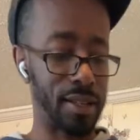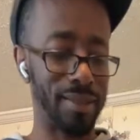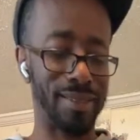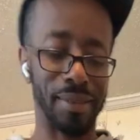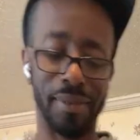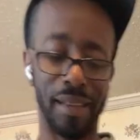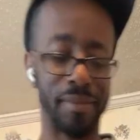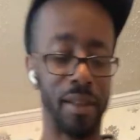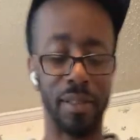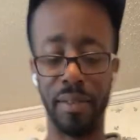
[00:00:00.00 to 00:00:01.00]
sometimes
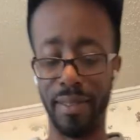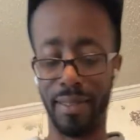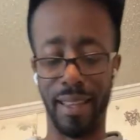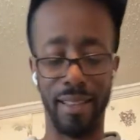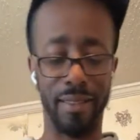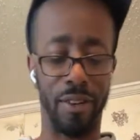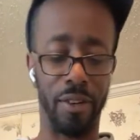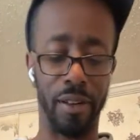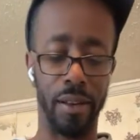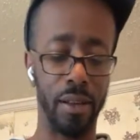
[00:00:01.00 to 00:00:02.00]
I'll leave the skin on,